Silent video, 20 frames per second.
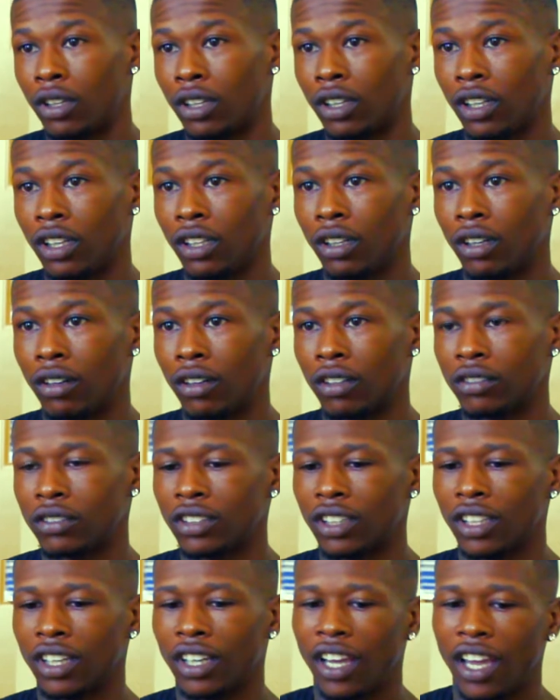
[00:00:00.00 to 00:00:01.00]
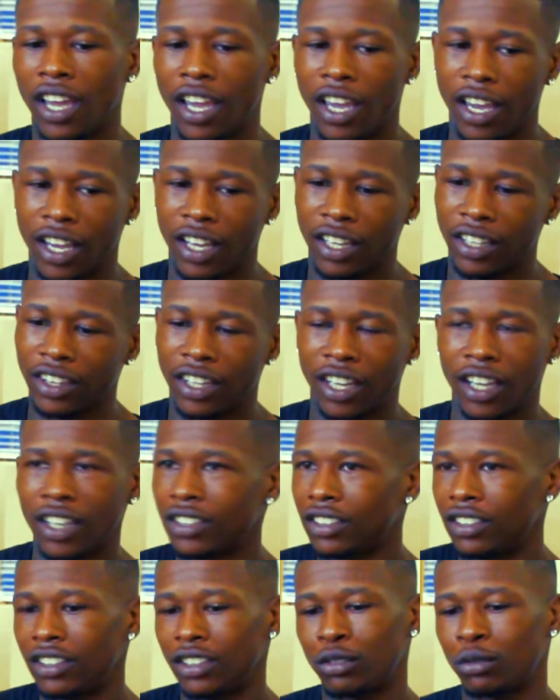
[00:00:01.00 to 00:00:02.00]
You know what I'm saying? And
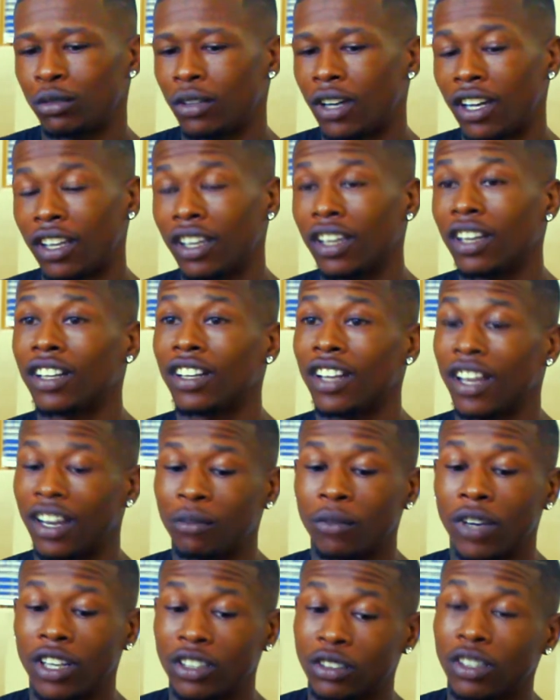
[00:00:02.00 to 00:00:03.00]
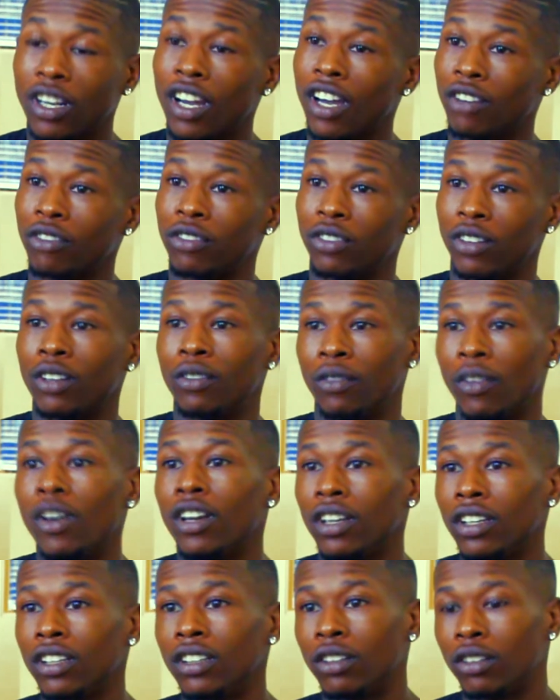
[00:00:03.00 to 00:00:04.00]
that's just where I get a lot of my drive from.
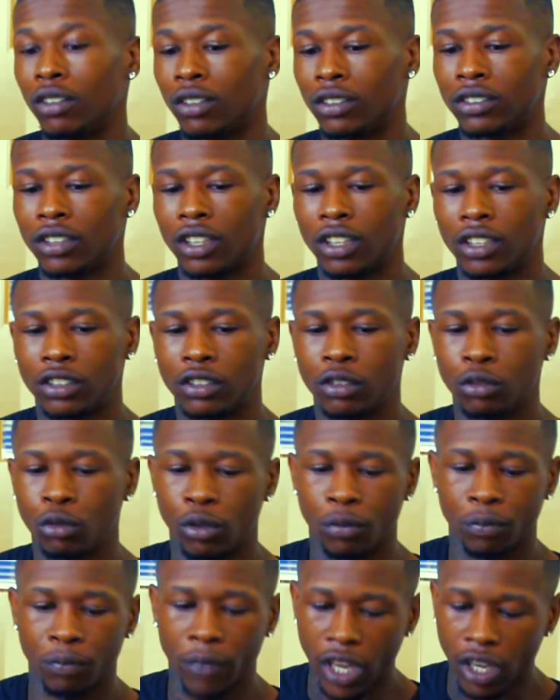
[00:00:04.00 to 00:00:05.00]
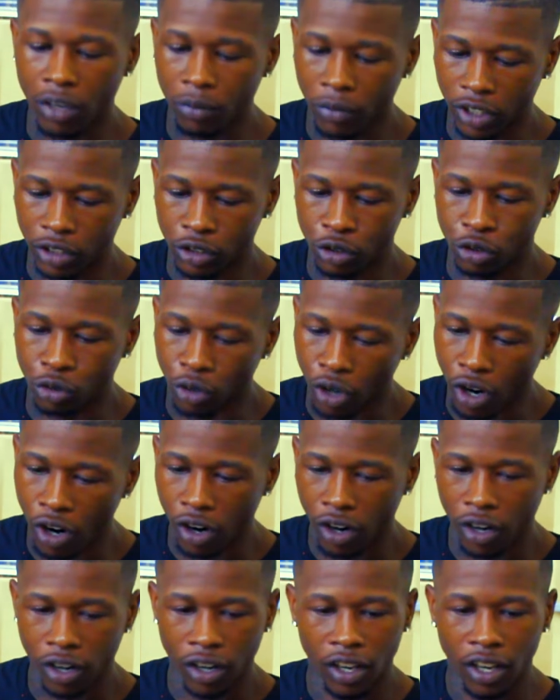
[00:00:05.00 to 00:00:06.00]
You know what I'm saying? She would make me
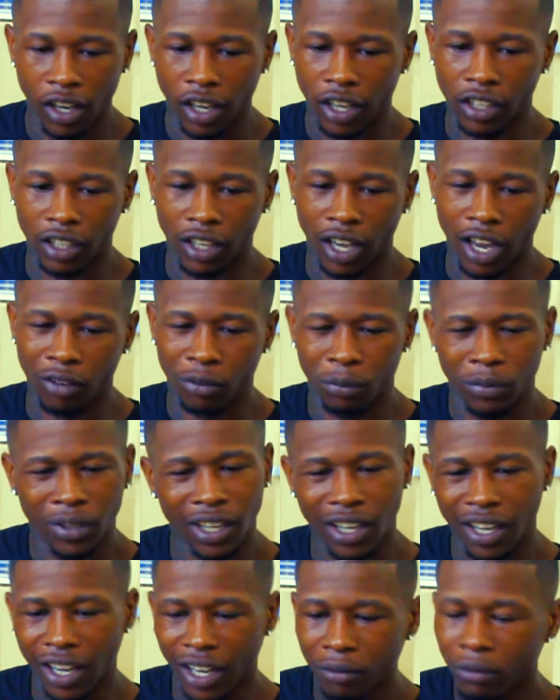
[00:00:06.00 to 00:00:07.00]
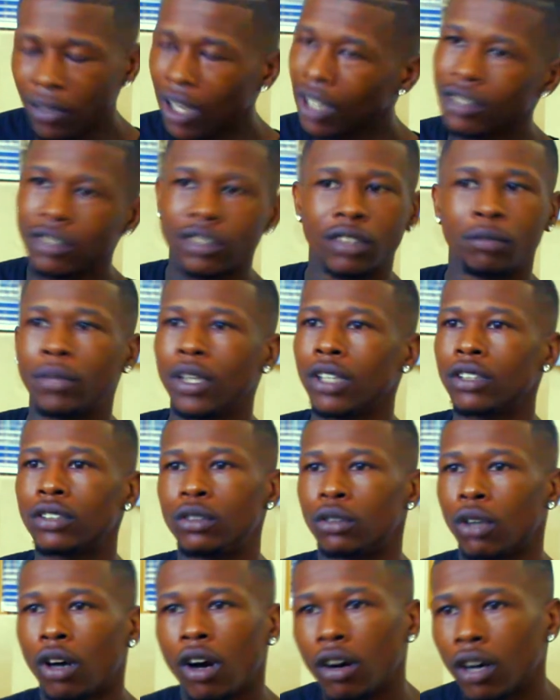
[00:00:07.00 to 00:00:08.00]
draw, and I would be like, I'm not the best
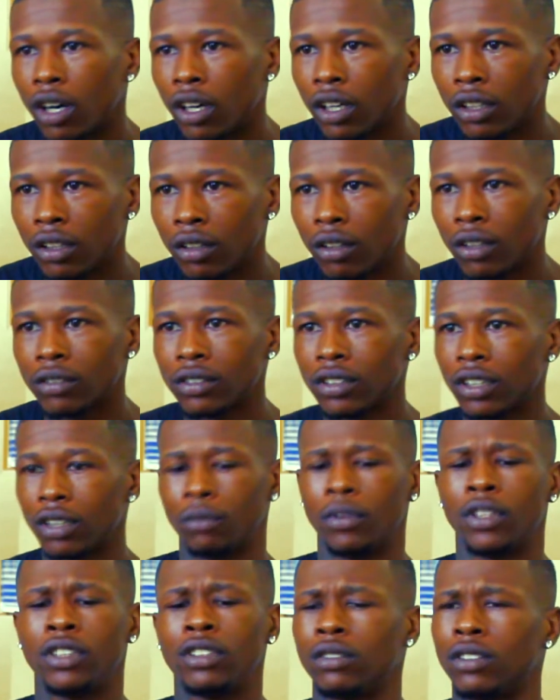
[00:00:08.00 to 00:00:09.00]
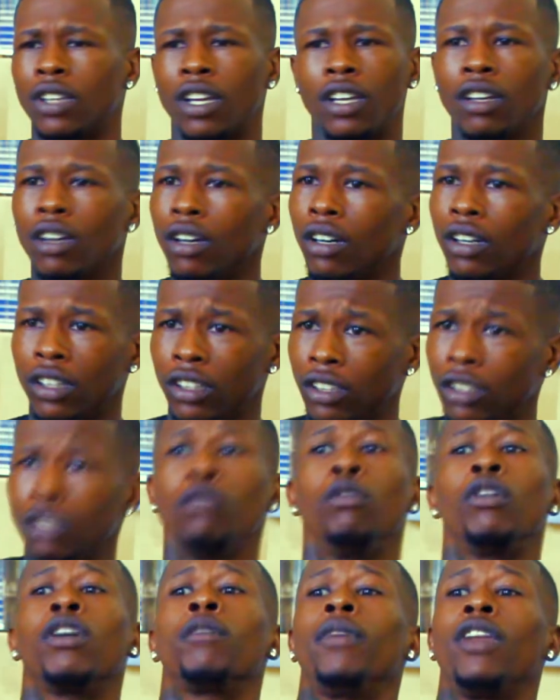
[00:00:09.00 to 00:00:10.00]
drawer, you know what I'm saying? But she was like, no, you
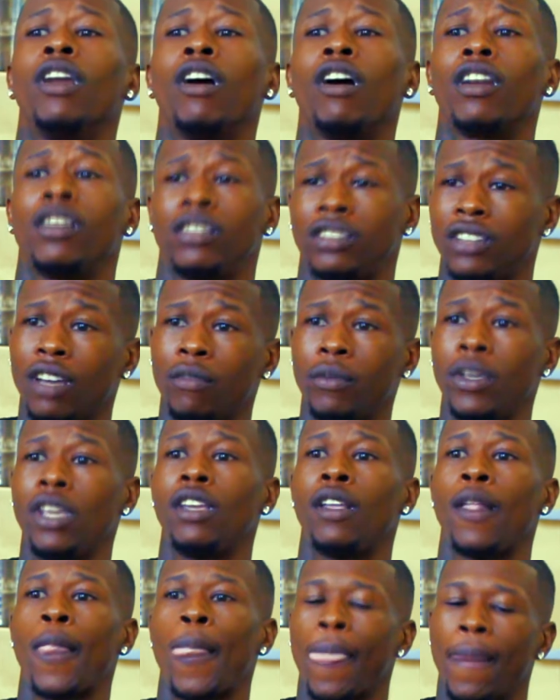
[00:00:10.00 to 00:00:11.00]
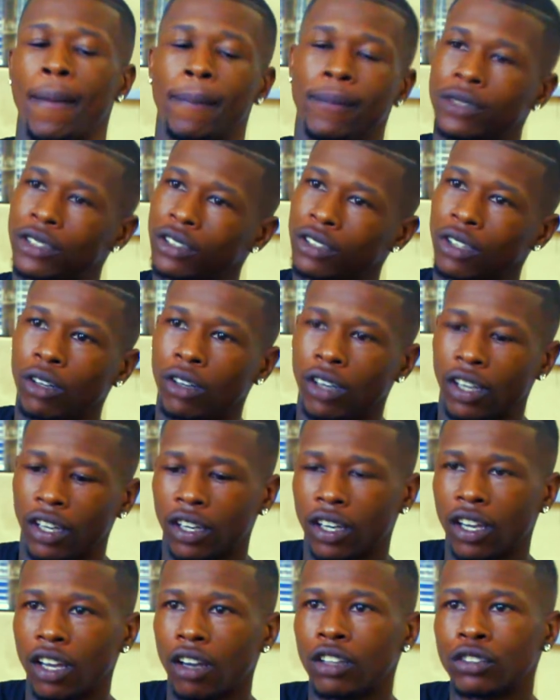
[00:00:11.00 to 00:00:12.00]
want to be the artist, not me. So
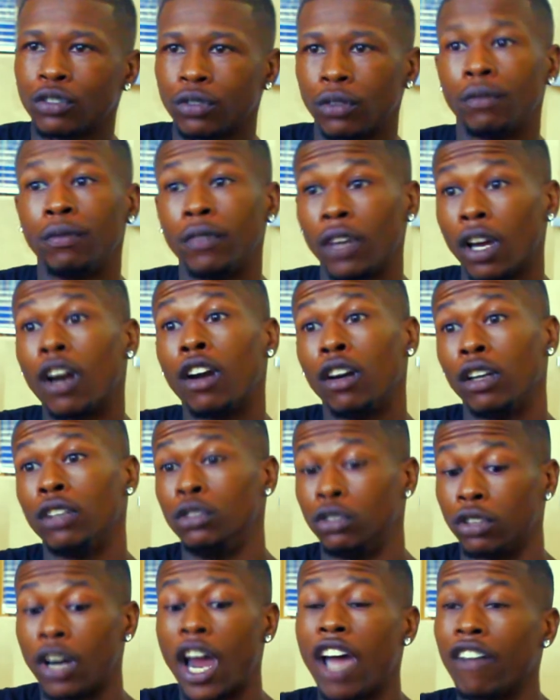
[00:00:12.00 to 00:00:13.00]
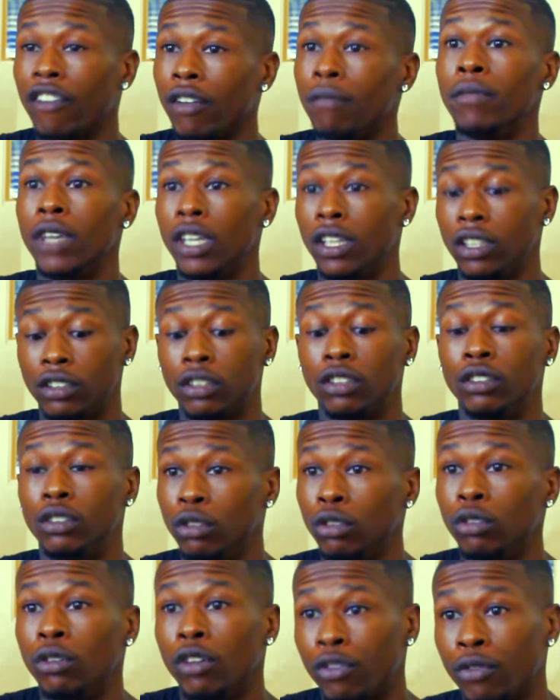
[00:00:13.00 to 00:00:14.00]
it comes from her driving me to
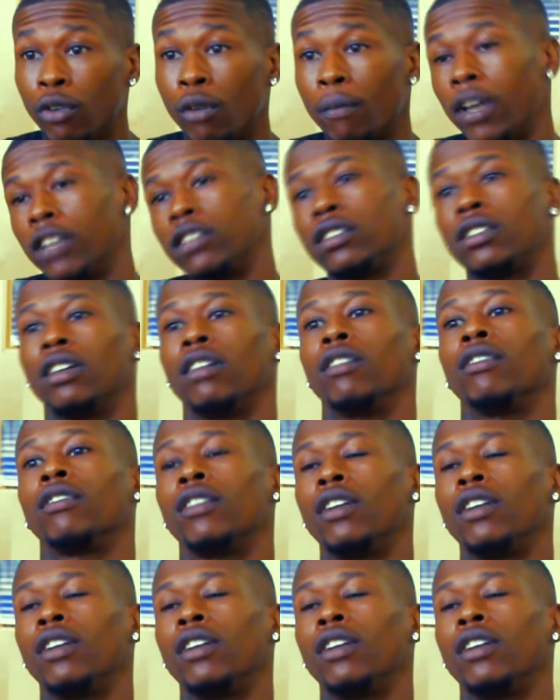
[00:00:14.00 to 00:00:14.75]
do it for myself.